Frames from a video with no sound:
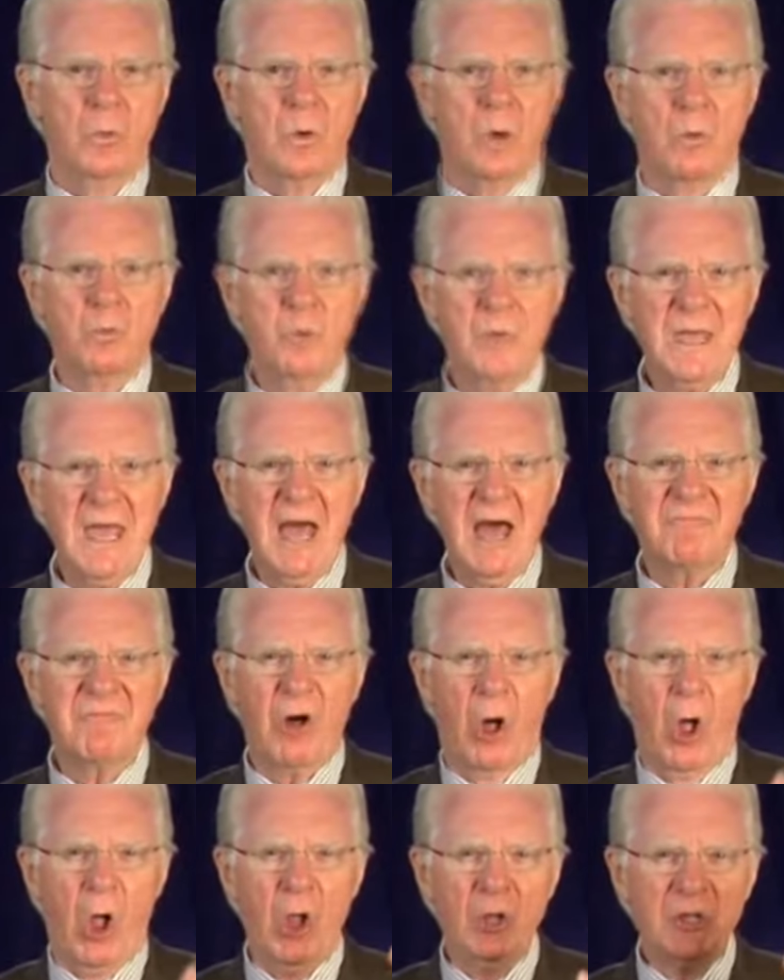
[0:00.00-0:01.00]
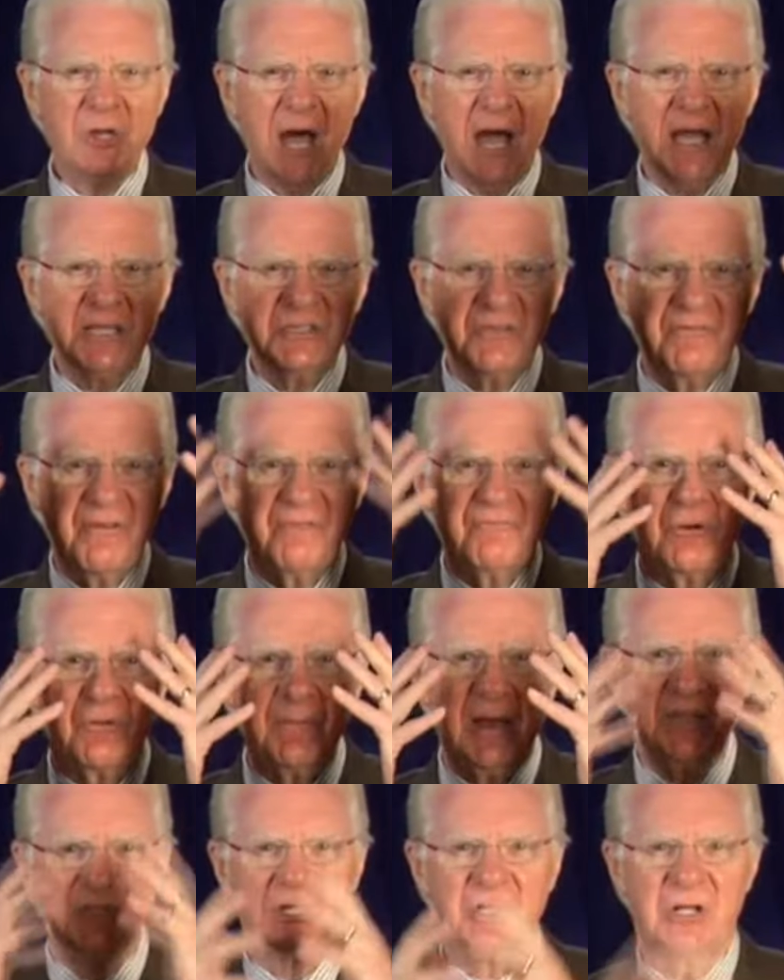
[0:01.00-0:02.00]
Well, we have all kinds of
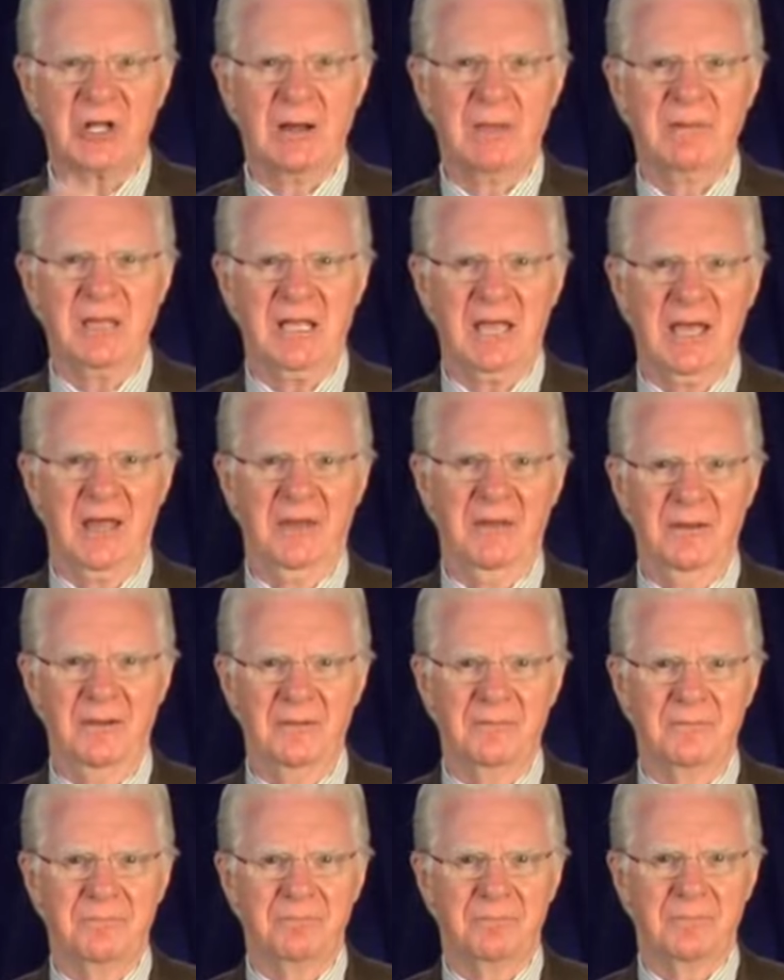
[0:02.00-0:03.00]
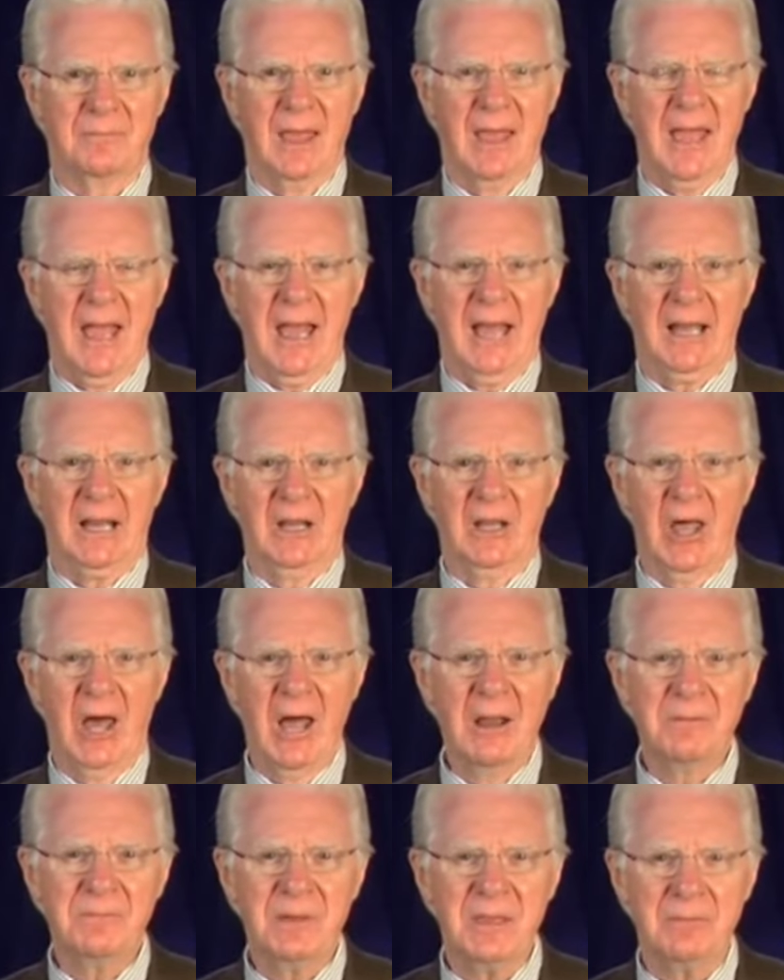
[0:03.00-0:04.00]
information coming in. And a
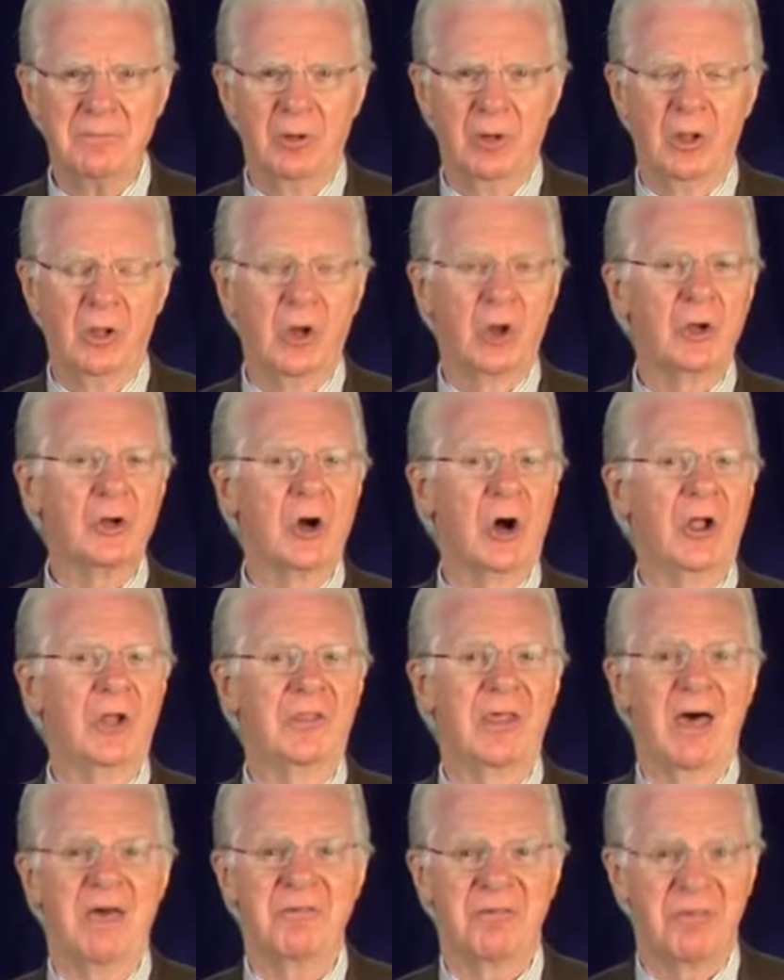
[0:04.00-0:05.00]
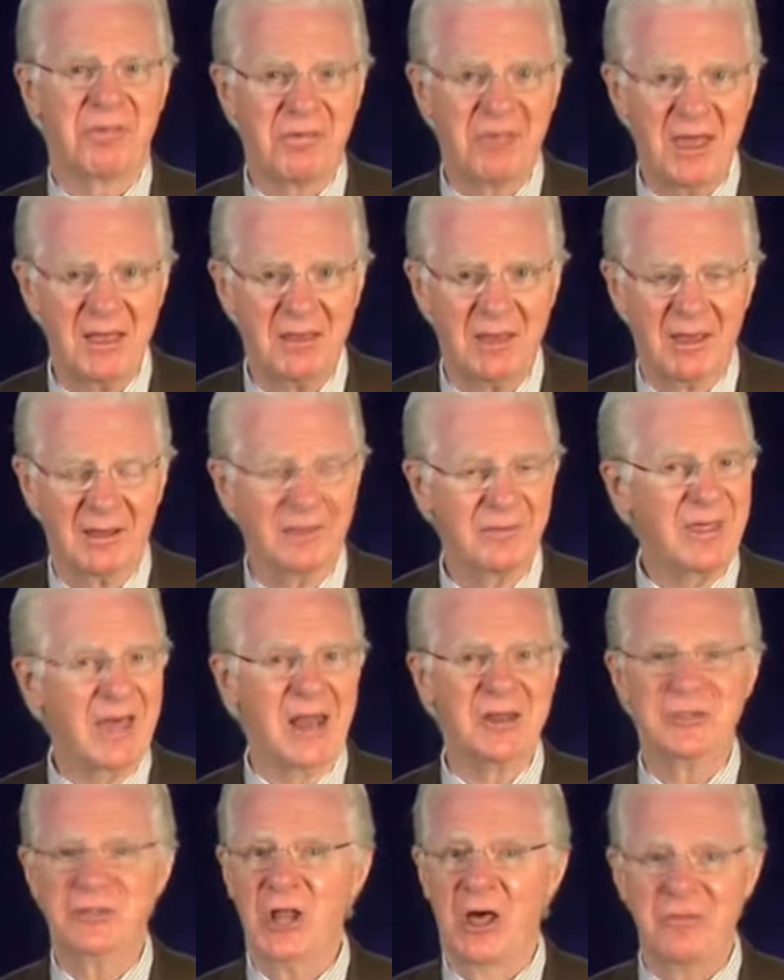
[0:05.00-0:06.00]
lot of people call that thinking.
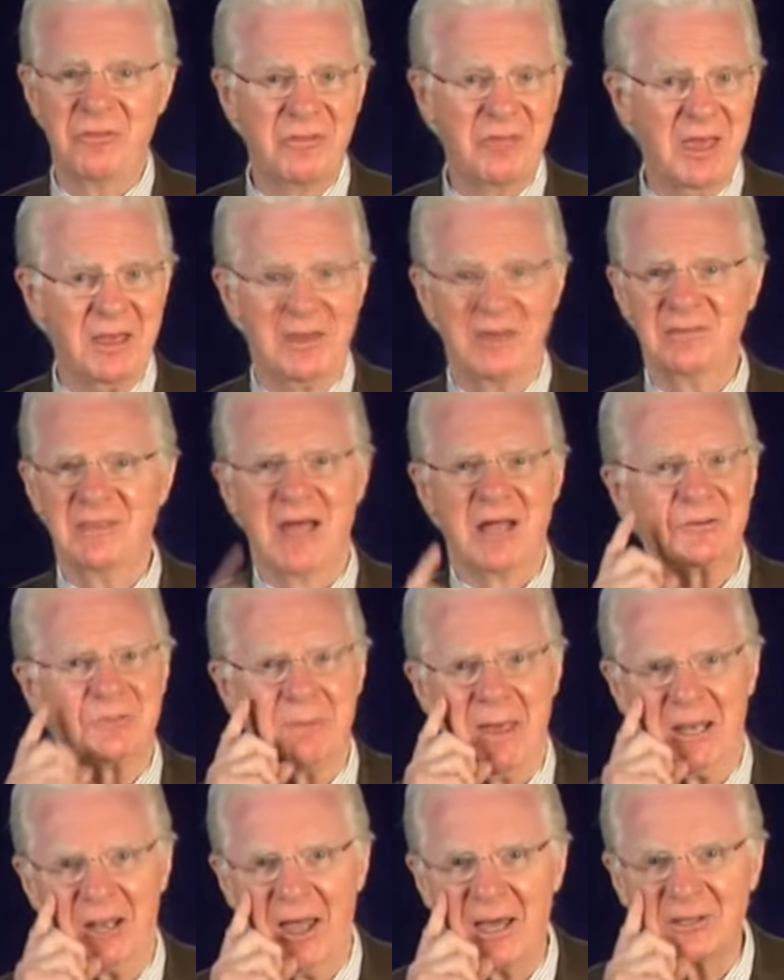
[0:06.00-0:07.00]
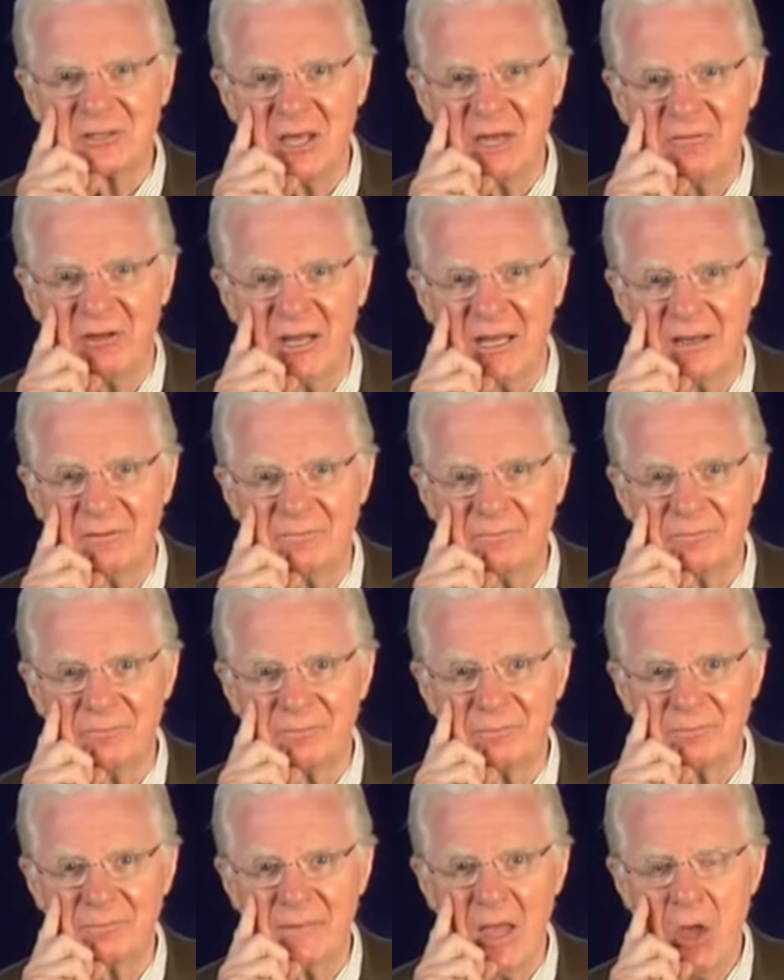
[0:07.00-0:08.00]
That is not thinking, that's mental activity.
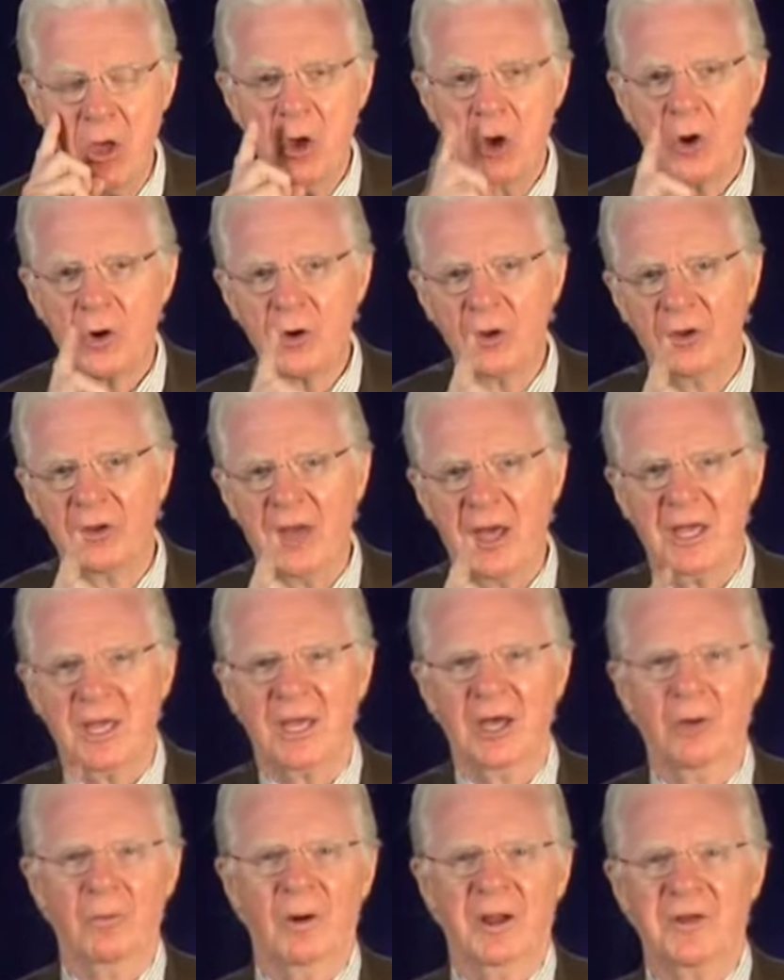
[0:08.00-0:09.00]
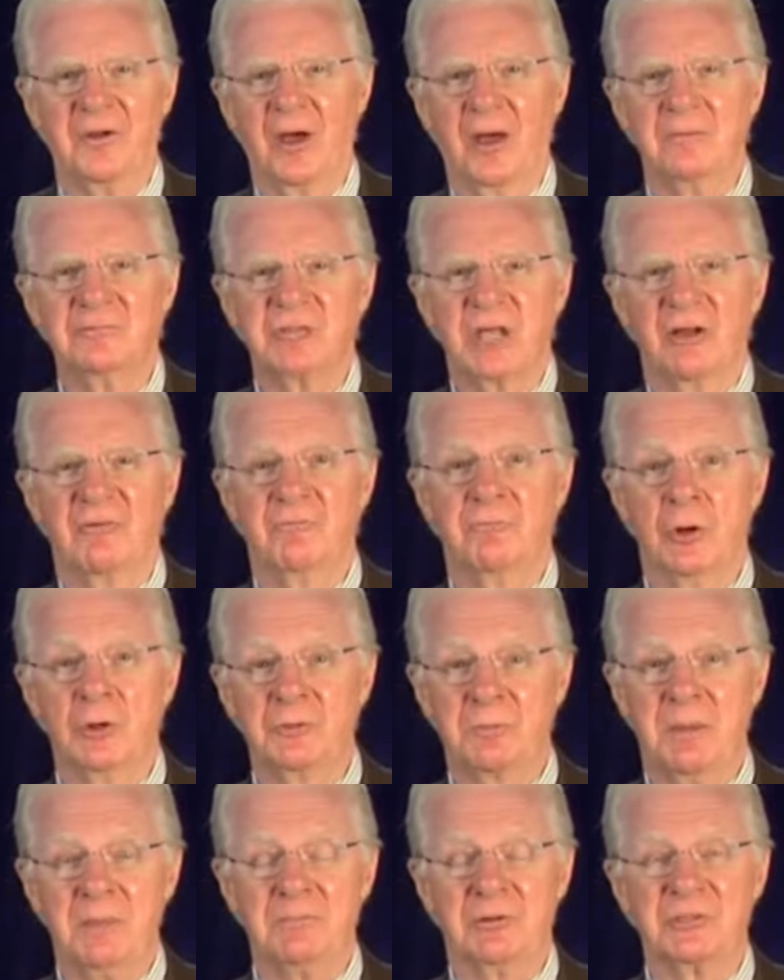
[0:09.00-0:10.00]
Earl Nightingale one time said if
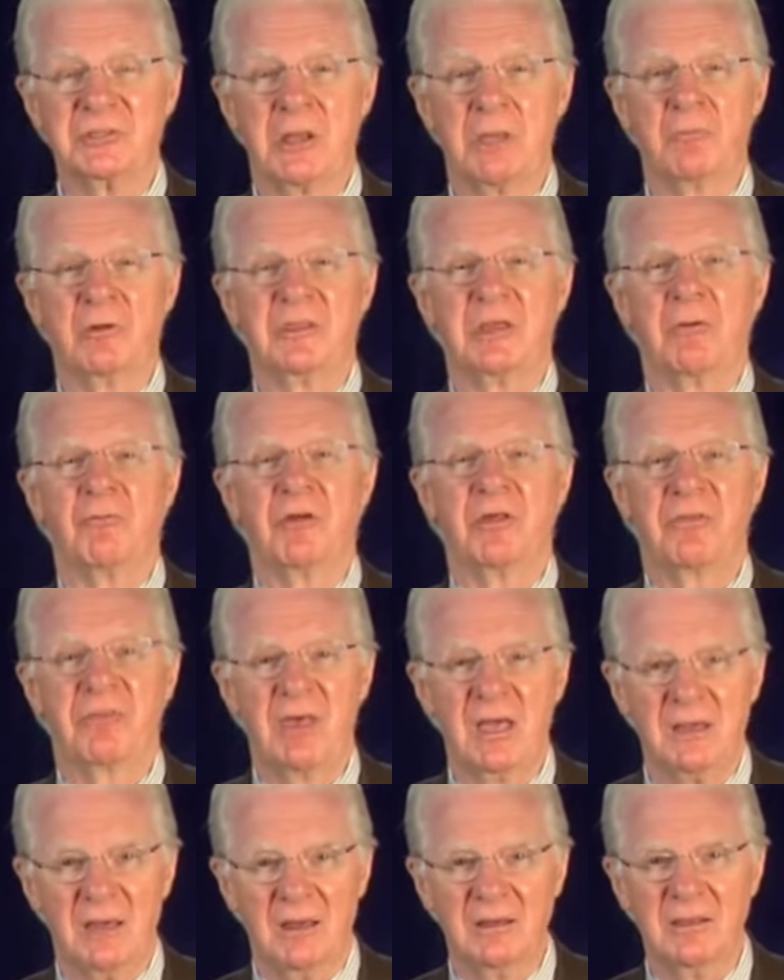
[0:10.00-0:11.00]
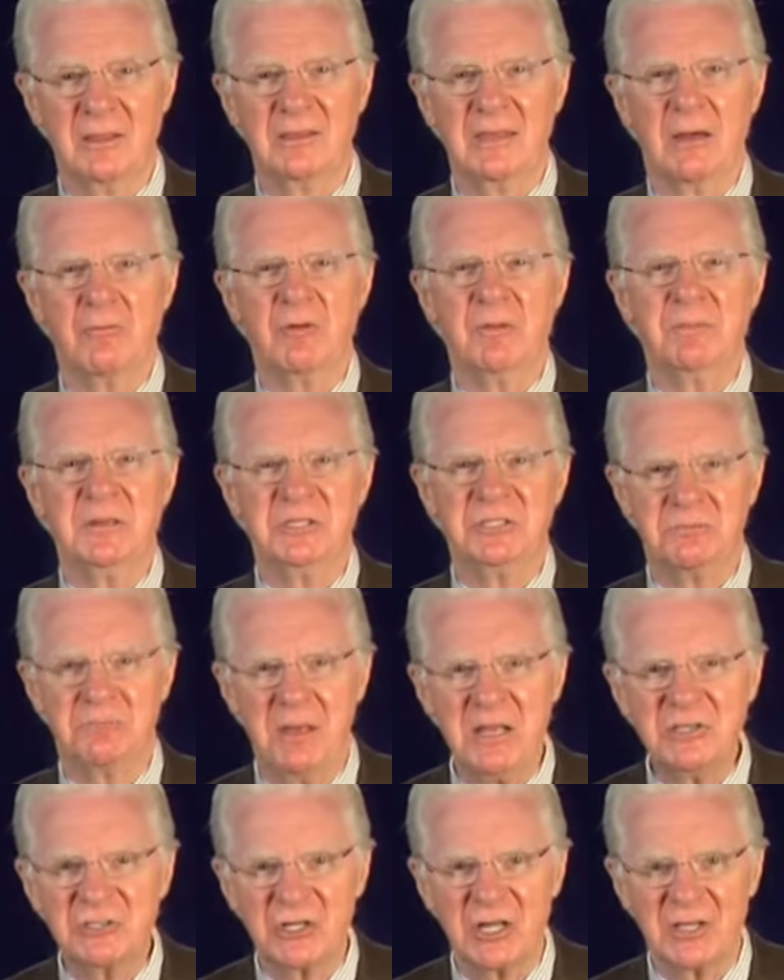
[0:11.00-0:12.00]
most people said what they were thinking, they would be
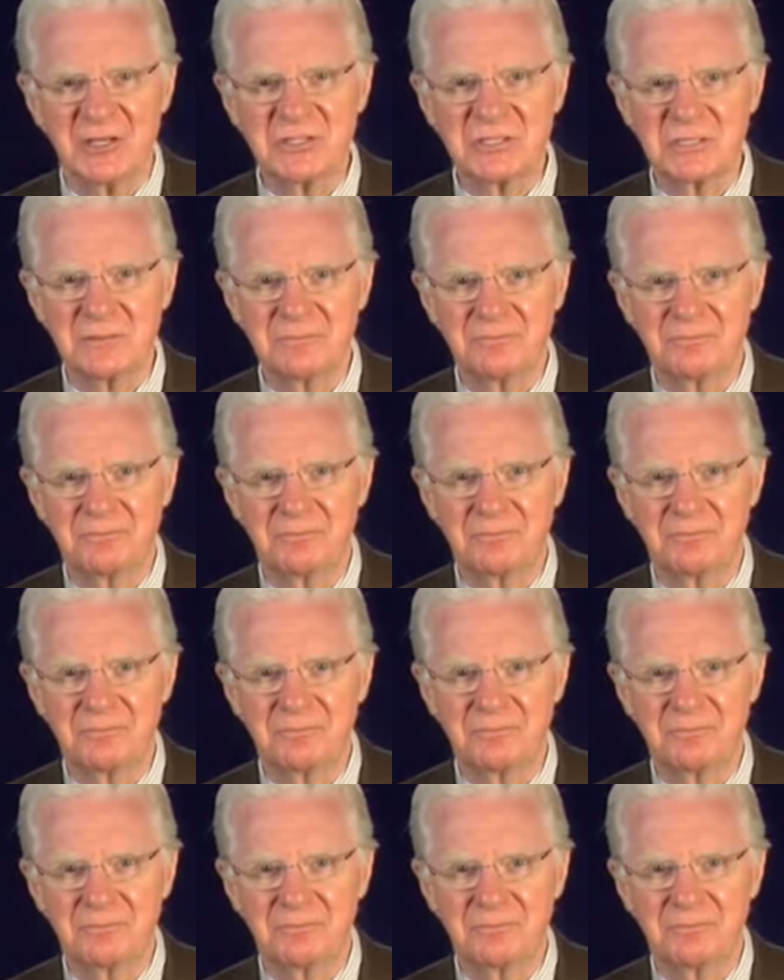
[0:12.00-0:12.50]
speechless.